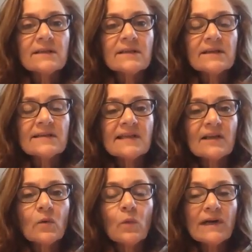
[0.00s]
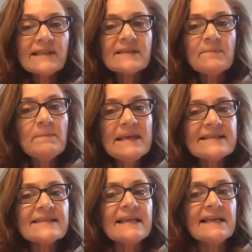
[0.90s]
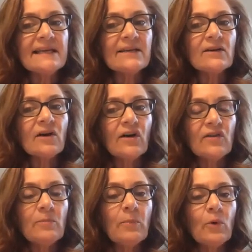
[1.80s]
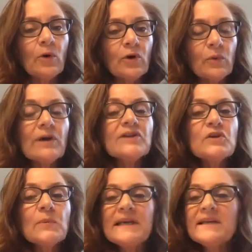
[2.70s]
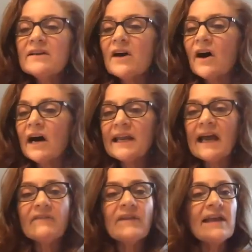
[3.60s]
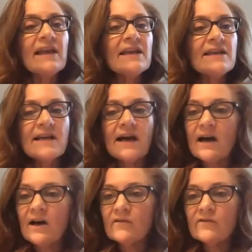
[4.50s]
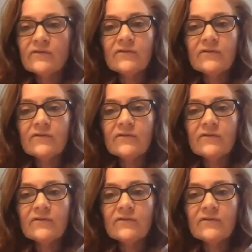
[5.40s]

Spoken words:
Because, like, what's missing on the board? What do we not have any of?